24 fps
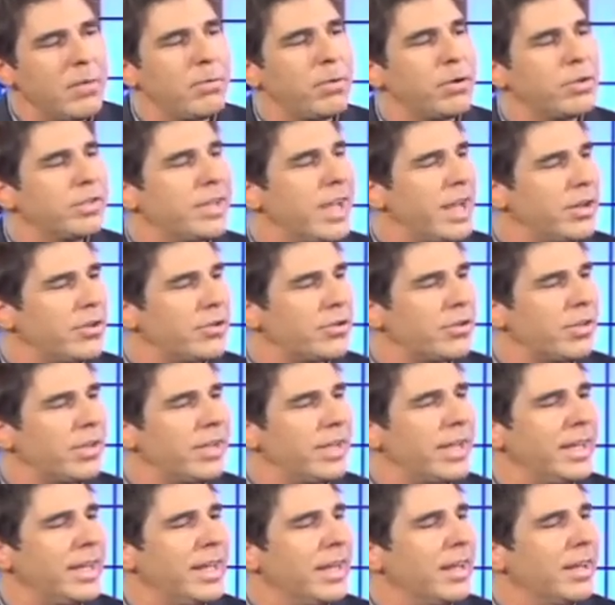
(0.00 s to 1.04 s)

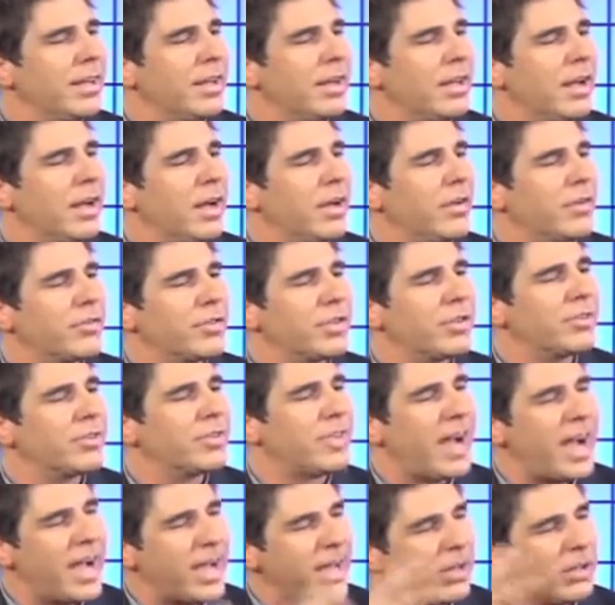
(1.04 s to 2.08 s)
potentially
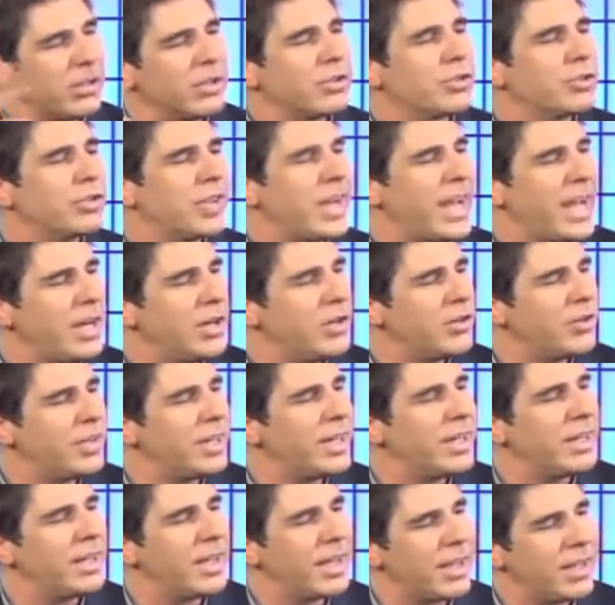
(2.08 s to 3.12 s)
societal
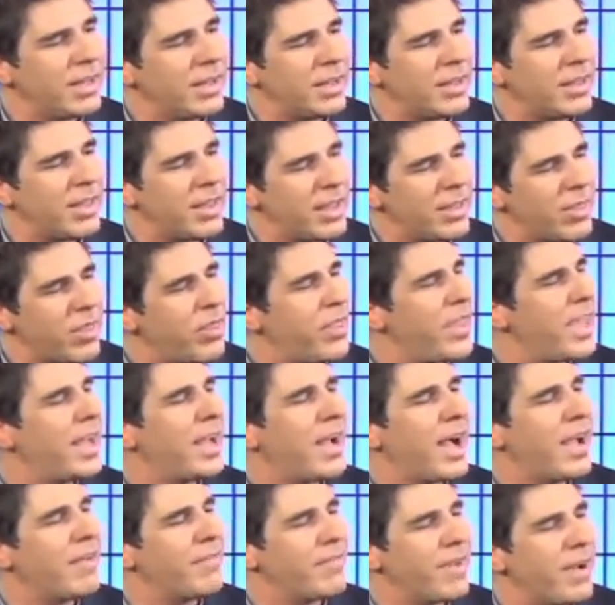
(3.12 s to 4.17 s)
changing
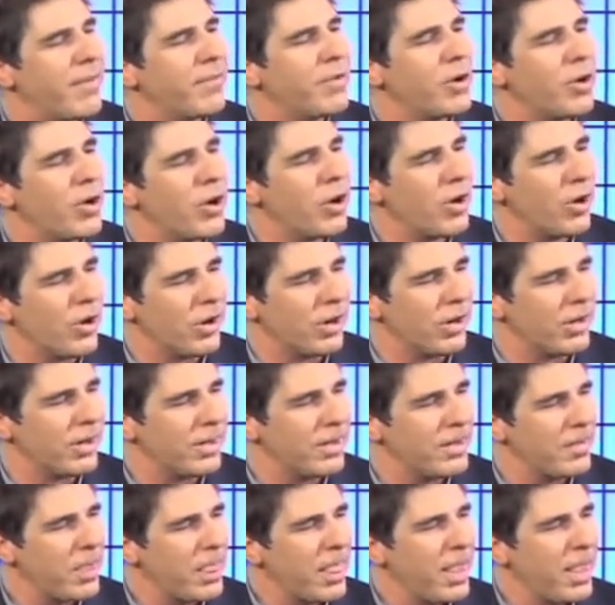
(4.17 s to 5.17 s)
thing I've ever heard.